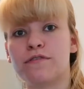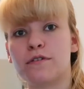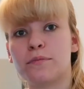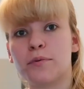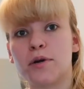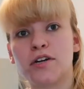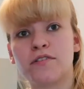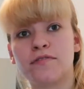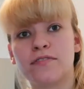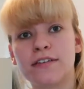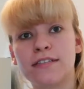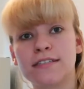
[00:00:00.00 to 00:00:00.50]
for
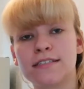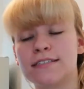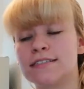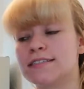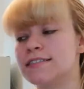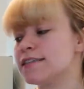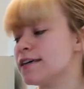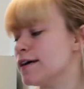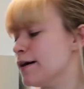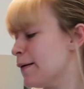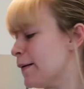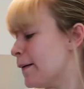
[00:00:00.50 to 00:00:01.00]

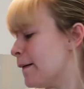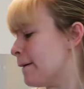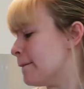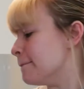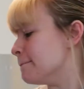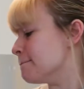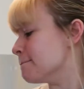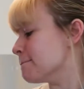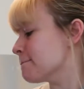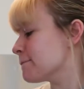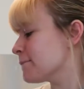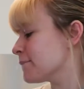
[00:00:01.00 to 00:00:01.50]
breakfast.
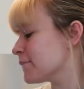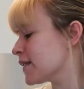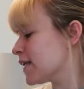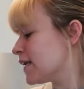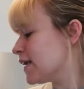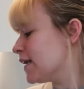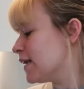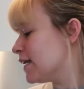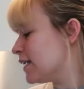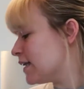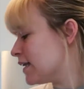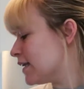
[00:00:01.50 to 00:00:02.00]

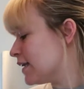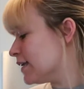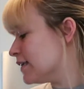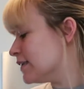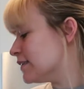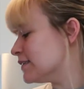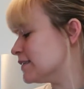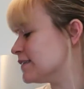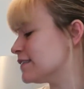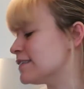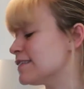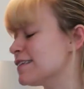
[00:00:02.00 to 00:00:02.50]
It
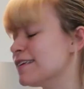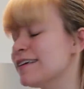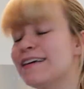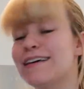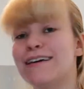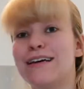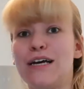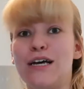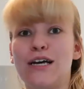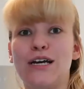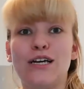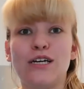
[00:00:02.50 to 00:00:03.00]
is
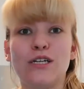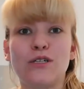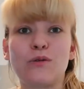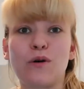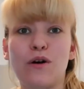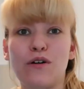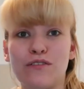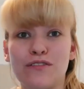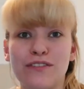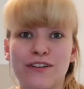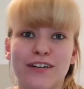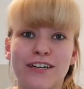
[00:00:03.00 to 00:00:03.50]

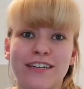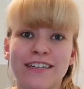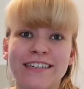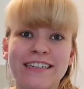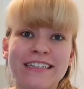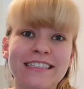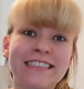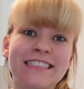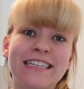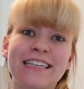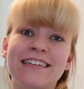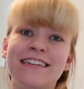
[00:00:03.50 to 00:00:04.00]
12:30
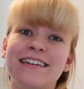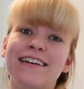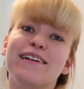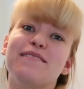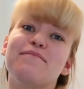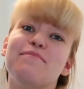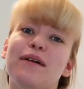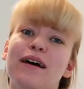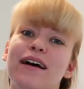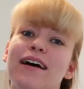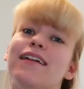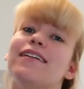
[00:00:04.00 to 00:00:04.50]
on Sunday,
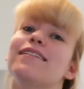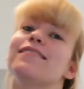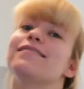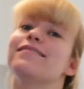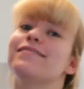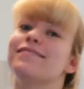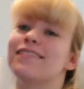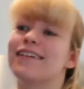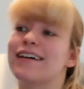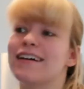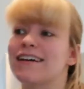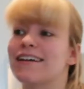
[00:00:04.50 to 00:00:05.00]
but
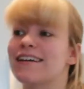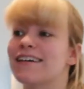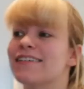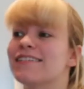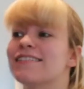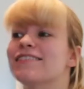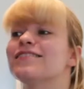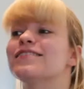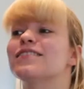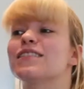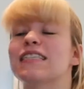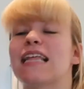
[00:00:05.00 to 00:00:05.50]
I
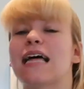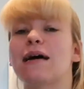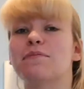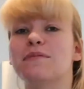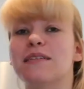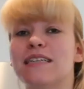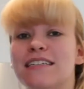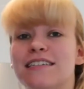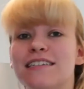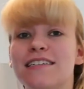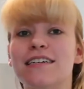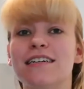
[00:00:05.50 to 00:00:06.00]
slept
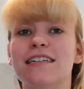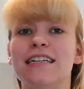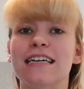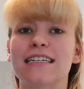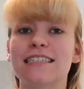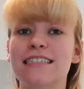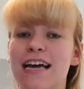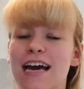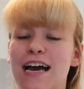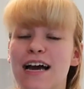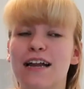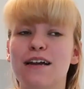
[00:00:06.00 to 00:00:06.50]
until like
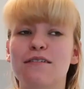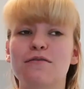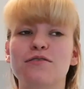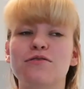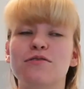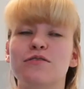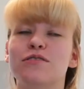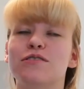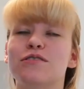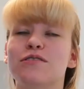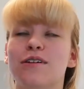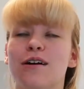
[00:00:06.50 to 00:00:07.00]
10, which
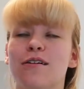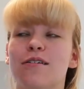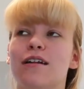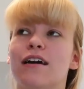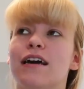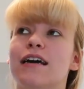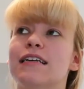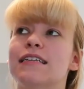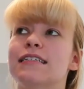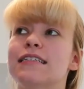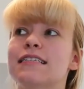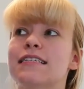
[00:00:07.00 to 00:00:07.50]
was so
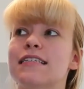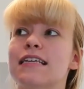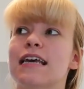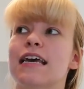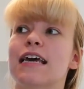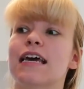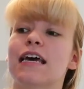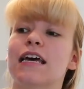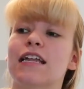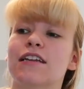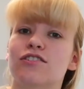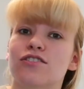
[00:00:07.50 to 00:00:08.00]
nice,
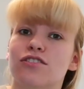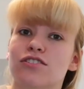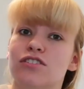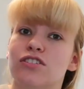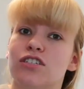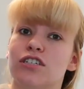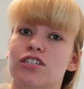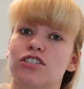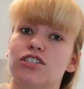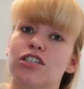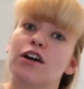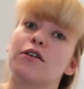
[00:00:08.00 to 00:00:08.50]
and just
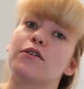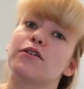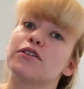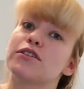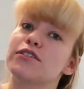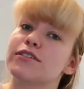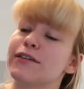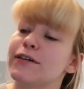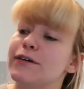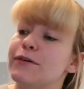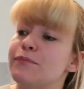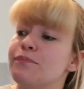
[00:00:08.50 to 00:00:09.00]
took a shower.
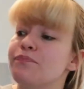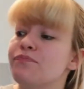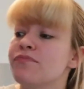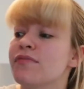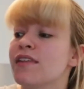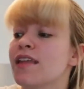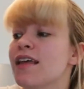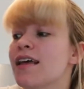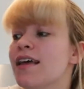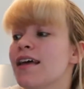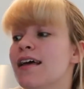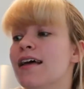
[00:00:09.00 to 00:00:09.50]
So I'm
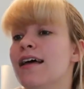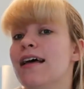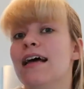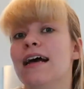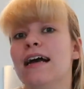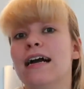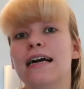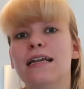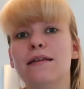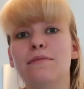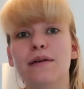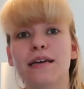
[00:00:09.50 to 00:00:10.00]

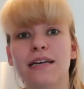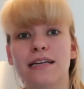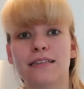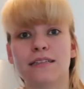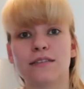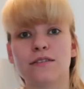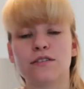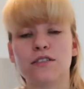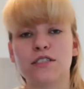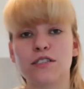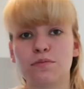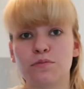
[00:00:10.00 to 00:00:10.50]
gonna make a
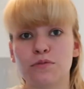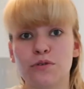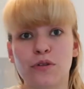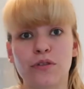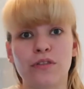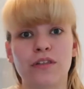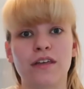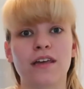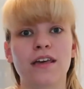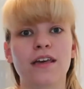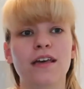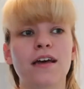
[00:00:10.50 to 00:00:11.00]
little
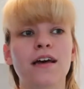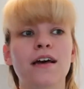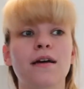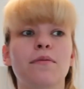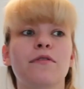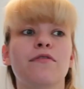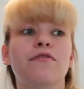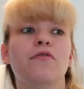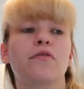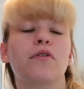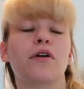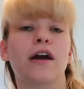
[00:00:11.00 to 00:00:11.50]
smoothie
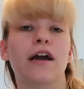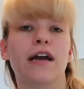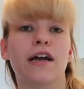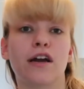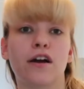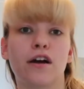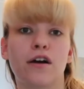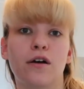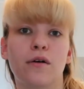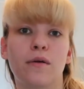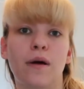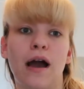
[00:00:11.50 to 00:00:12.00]
before I
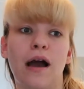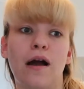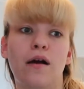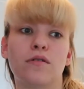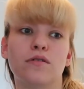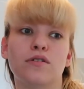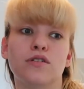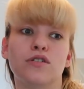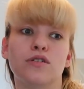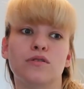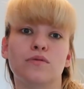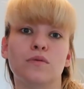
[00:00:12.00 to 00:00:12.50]
go
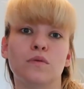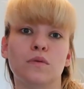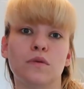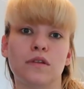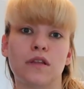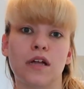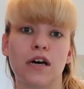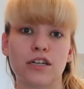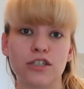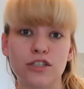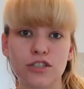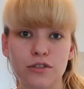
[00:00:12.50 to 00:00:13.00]
out to
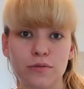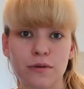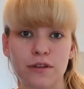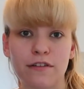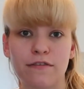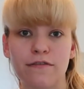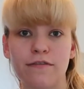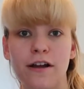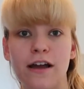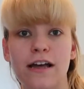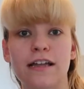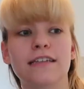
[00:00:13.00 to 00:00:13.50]
lunch with a
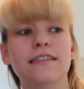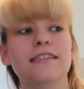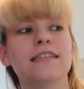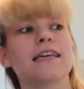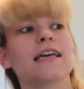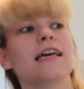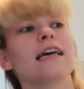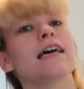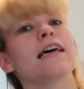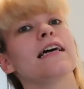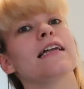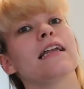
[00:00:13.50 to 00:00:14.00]
friend,
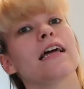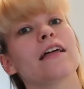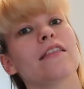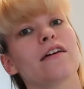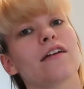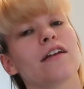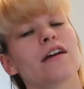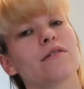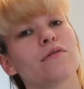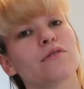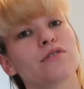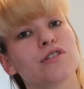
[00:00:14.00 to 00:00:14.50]
and I
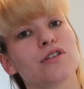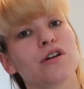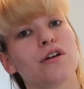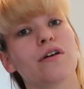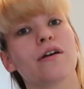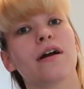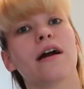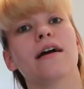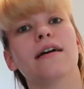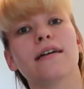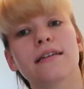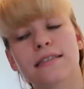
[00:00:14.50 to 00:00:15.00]
thought I would show you
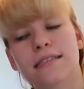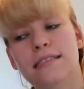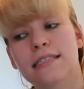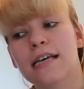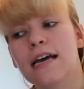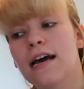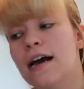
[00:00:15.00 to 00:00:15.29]
guys